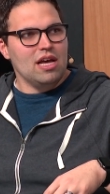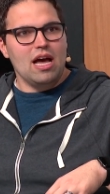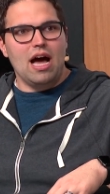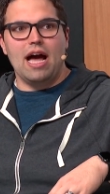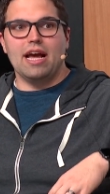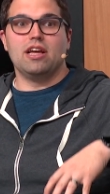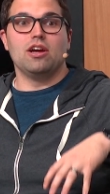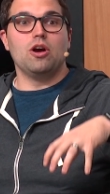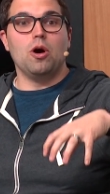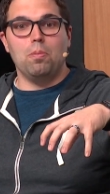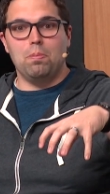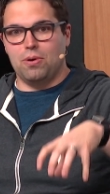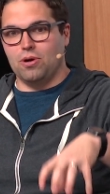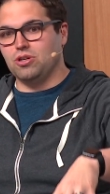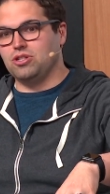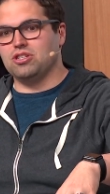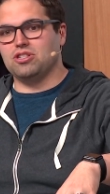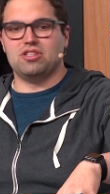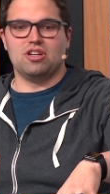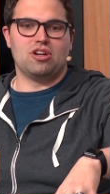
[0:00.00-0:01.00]
I could go
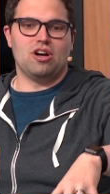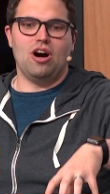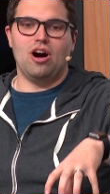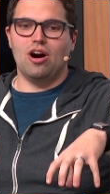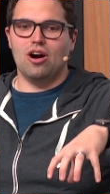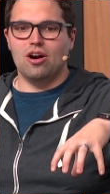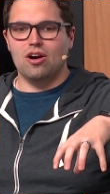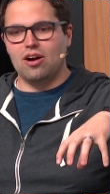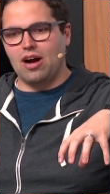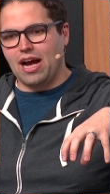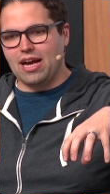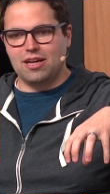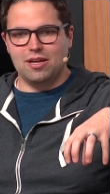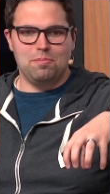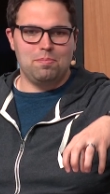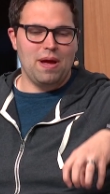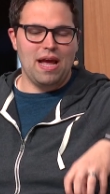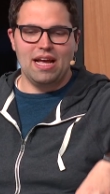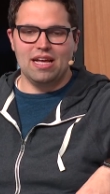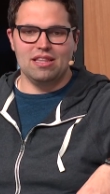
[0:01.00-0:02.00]
purchase a car, I
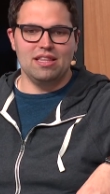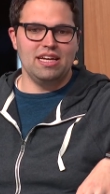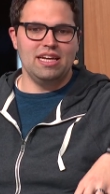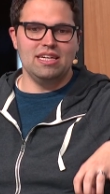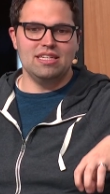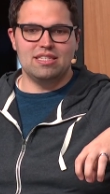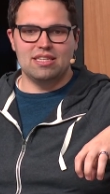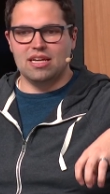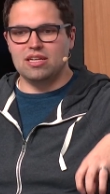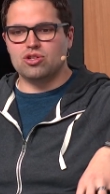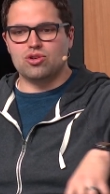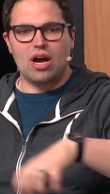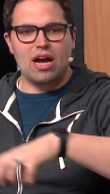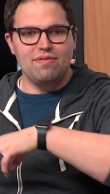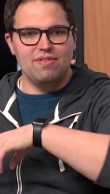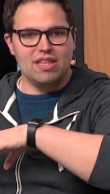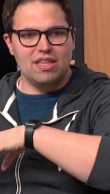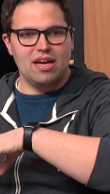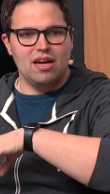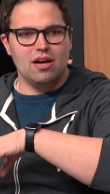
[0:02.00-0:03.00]
could pay a lease and
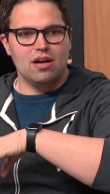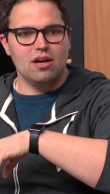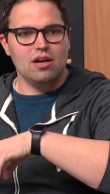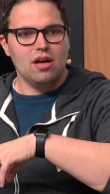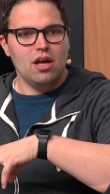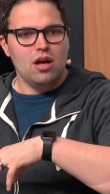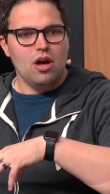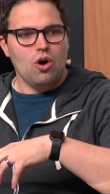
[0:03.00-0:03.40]
drive it there,